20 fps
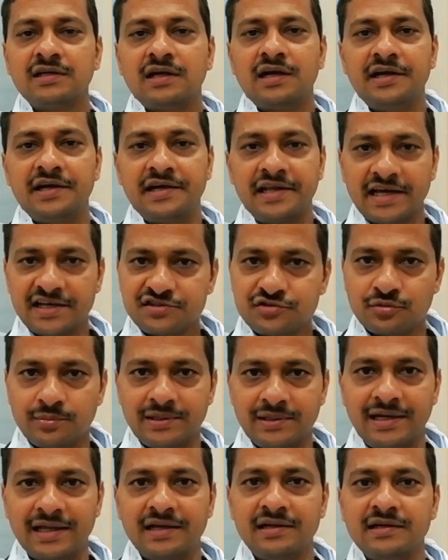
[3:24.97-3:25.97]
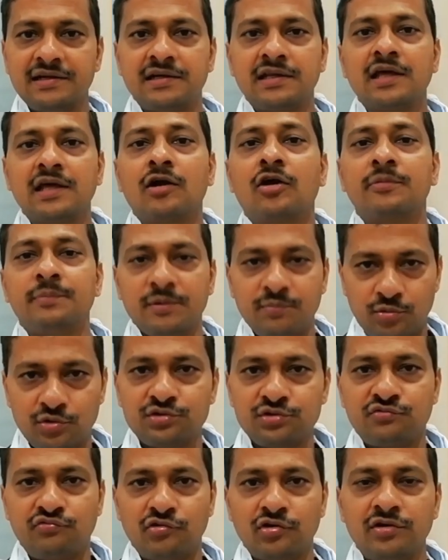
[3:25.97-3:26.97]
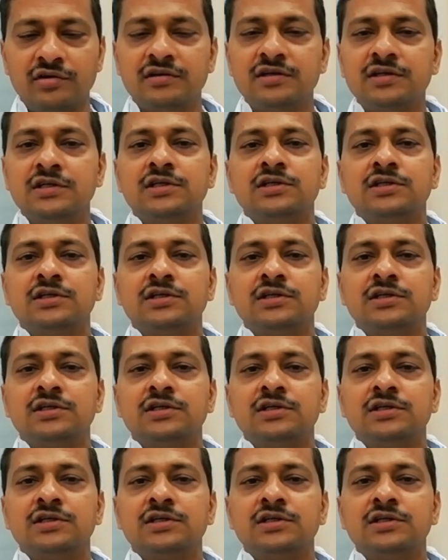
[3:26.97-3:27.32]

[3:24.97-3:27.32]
It has to be done. It cannot be postponed.